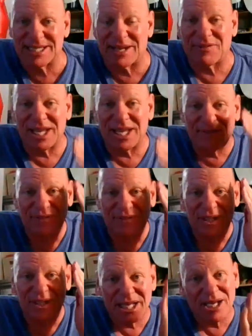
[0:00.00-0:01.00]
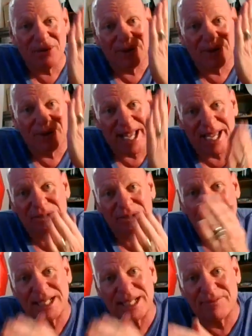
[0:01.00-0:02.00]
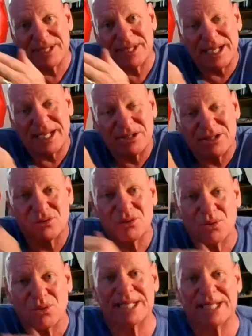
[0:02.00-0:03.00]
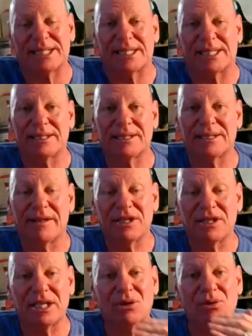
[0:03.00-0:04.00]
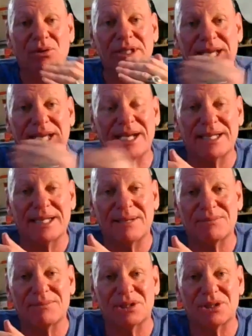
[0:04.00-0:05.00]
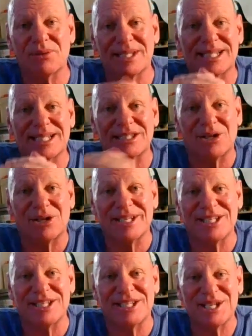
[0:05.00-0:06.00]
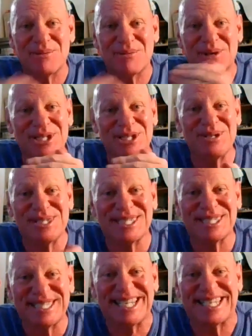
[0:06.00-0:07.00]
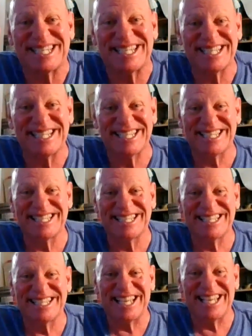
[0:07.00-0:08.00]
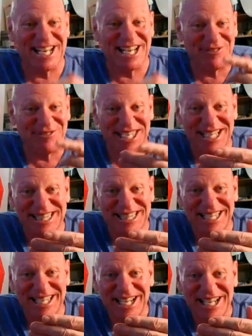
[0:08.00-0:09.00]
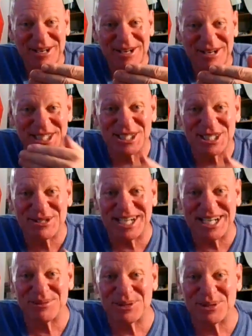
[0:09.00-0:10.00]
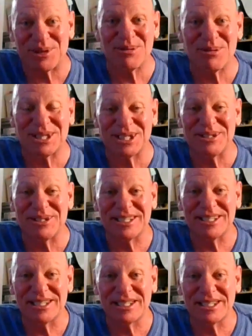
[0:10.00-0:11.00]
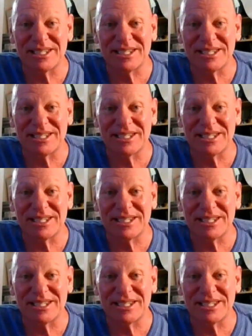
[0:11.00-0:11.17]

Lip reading: of that stuff if you know how to navigate through quickly. Then all you're getting them to do is acknowledge what you just did. And if you get the magistrate to agree with you,